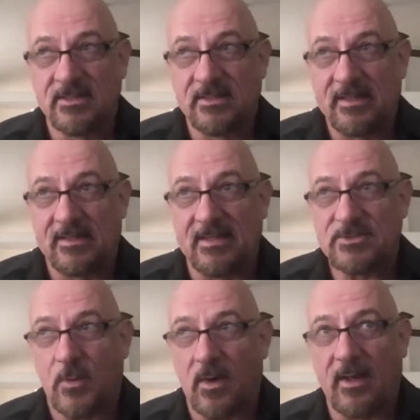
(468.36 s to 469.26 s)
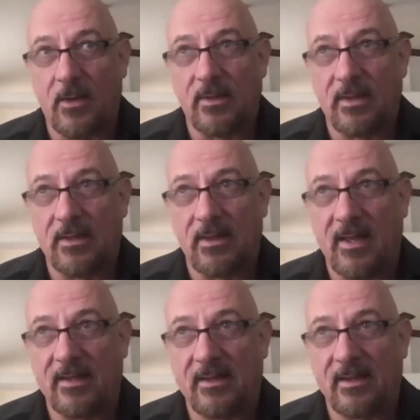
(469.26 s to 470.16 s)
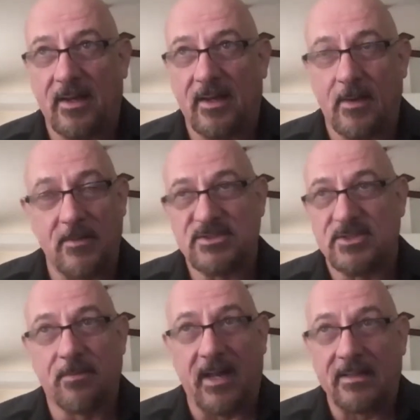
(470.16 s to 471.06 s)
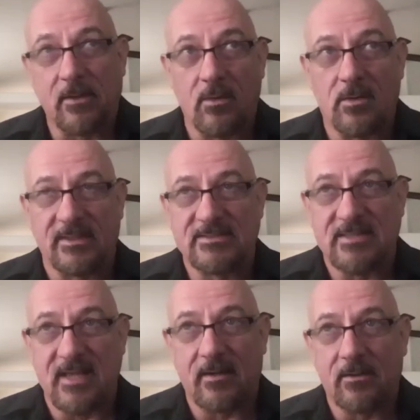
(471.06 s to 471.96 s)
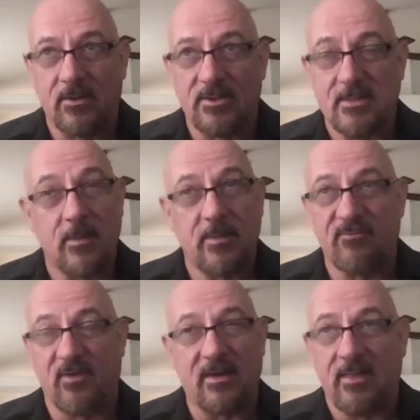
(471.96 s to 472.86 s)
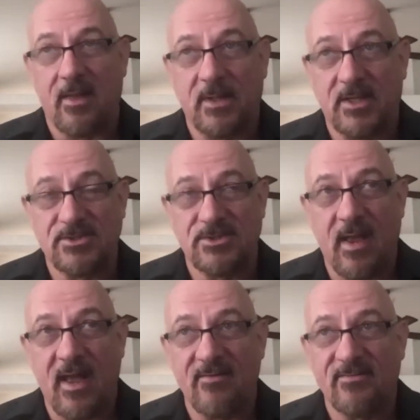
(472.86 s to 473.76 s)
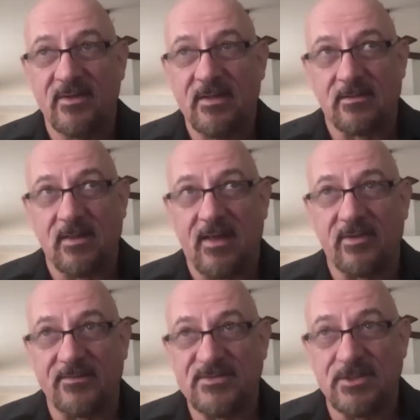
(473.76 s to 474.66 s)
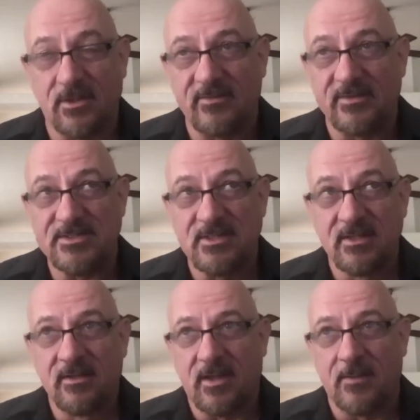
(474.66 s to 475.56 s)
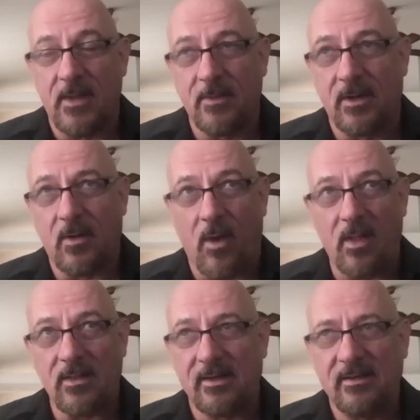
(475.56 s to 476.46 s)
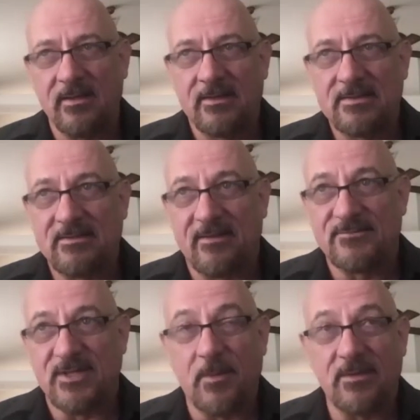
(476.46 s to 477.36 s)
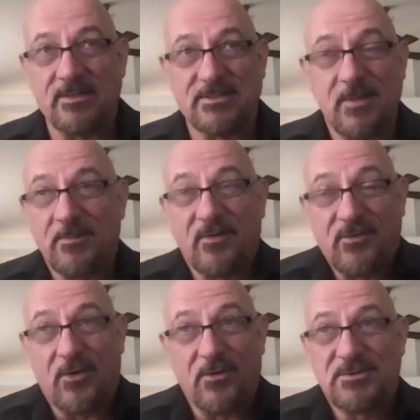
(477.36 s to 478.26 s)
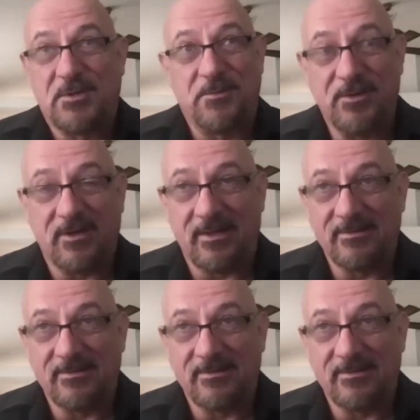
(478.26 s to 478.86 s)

And that's why I really like, I mentioned buying local in Santa Cruz. I'm a big fan of that, because you have the level of service, commitment, and quality of someone that's a member of your own community.